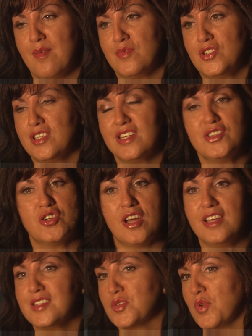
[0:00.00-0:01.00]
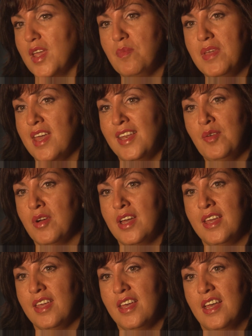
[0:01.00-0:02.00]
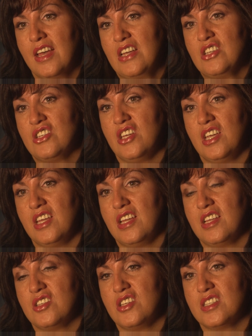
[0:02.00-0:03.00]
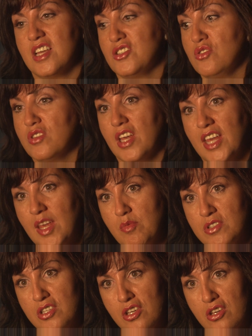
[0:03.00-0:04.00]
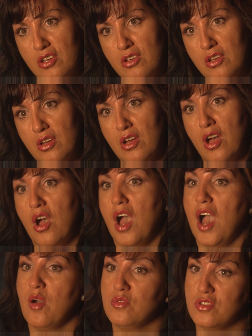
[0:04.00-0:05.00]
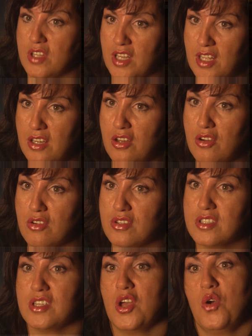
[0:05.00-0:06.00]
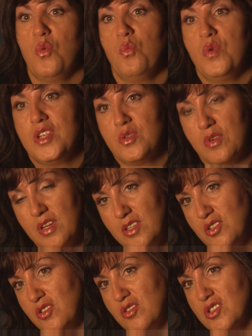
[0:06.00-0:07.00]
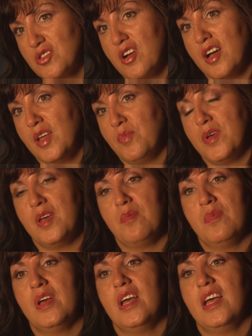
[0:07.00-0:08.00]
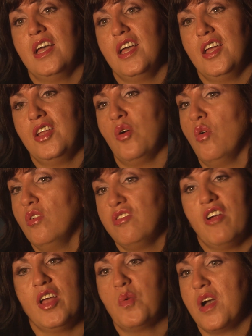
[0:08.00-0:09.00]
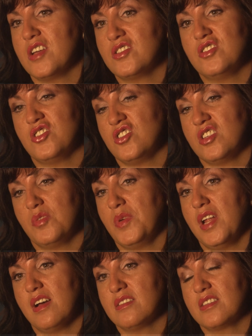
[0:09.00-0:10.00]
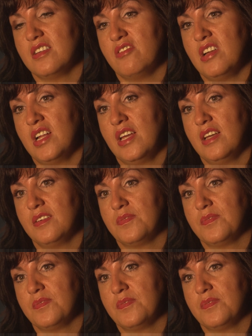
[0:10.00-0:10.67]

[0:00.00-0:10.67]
She didn't try and sway me anyway. She said, do you think he was here? How do you think he looked? Which way did you describe him? You know, all the right questions she should have been asking, really.